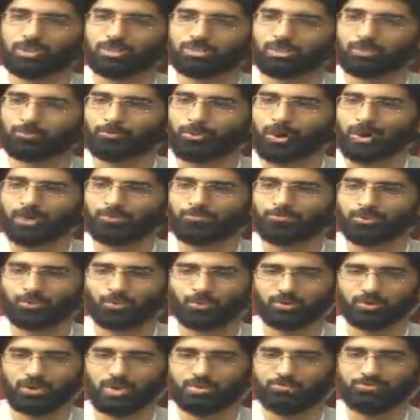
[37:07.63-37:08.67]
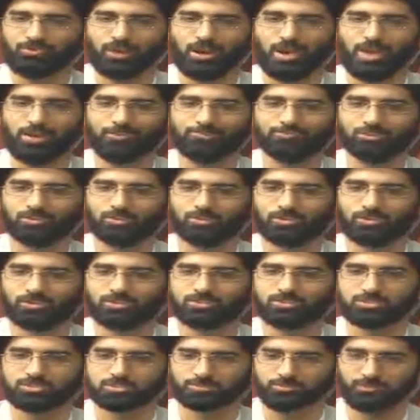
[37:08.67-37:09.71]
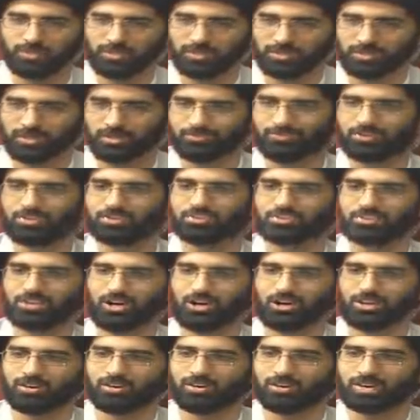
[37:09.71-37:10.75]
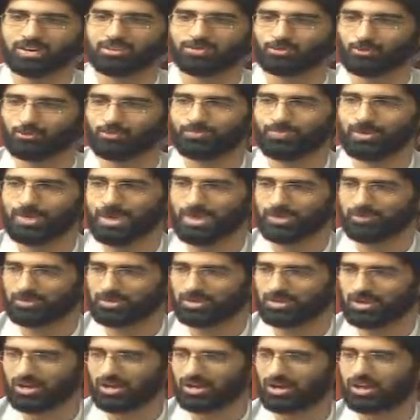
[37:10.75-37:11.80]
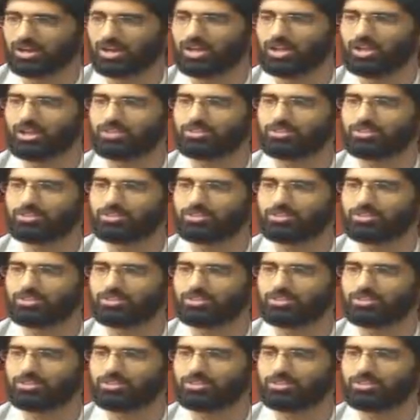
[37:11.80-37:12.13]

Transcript: The Prophet would ever afterwards speak of his daughter as Abiha,